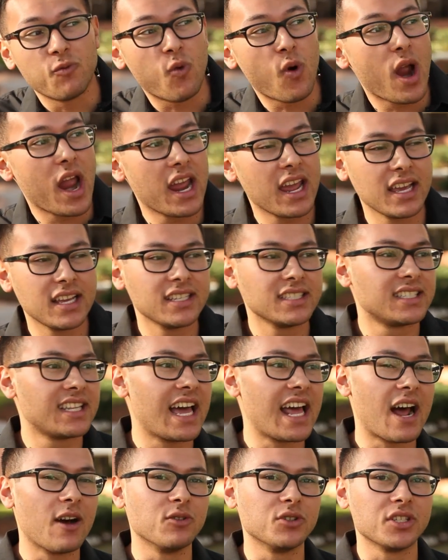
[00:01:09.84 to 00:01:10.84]
ways
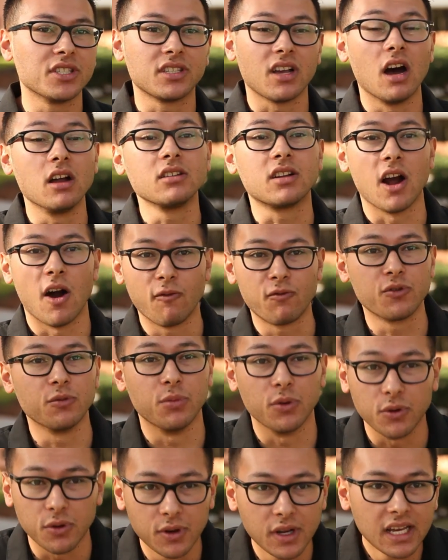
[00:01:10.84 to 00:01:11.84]
that I was just
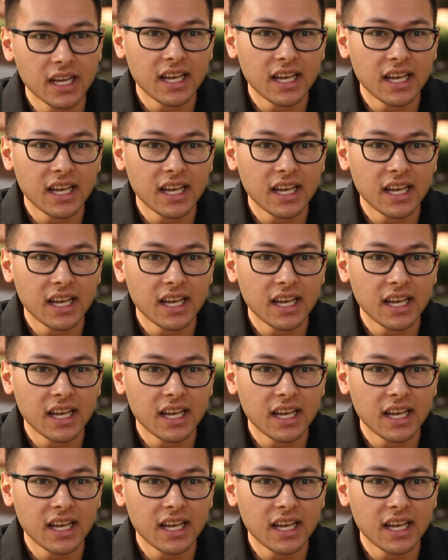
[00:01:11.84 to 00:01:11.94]
uncomfortable.